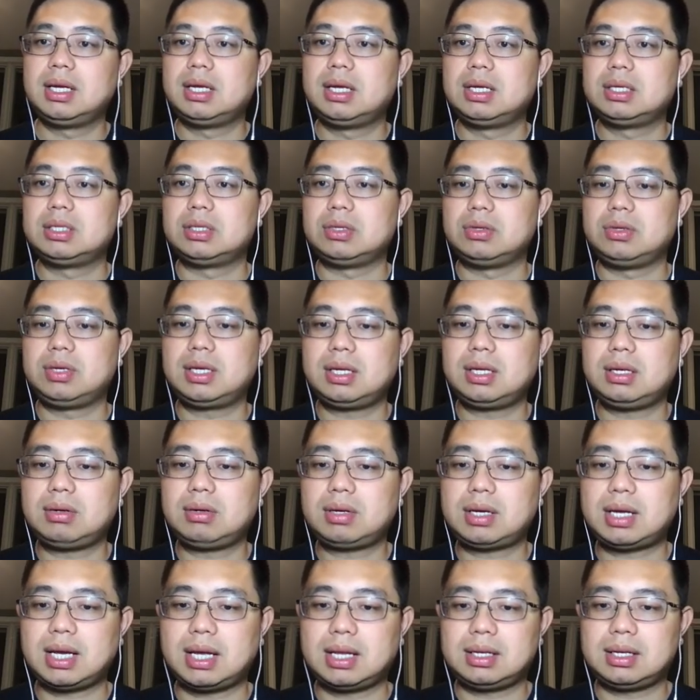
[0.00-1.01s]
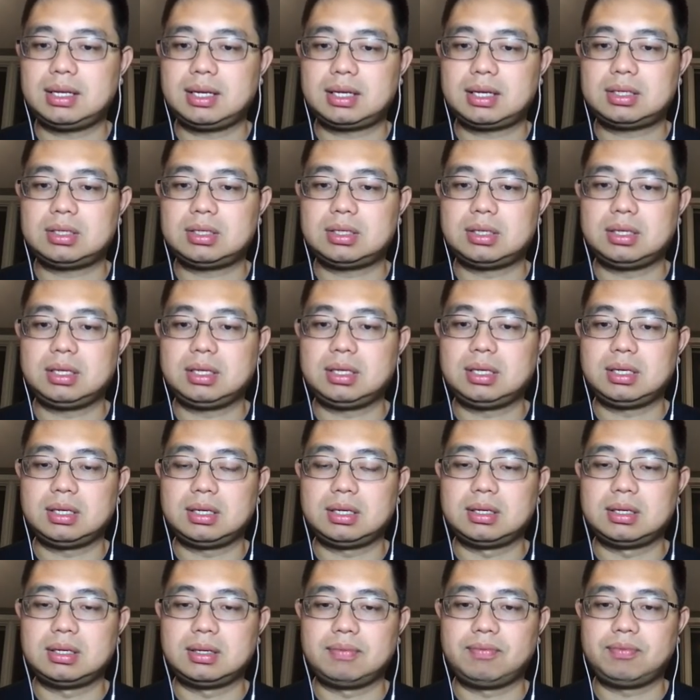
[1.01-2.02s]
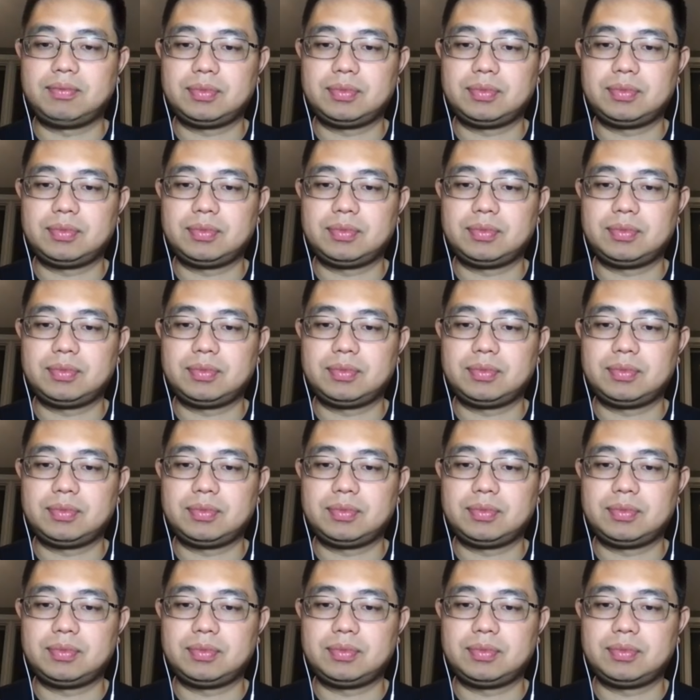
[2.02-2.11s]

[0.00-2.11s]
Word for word: So you can look at actually uh,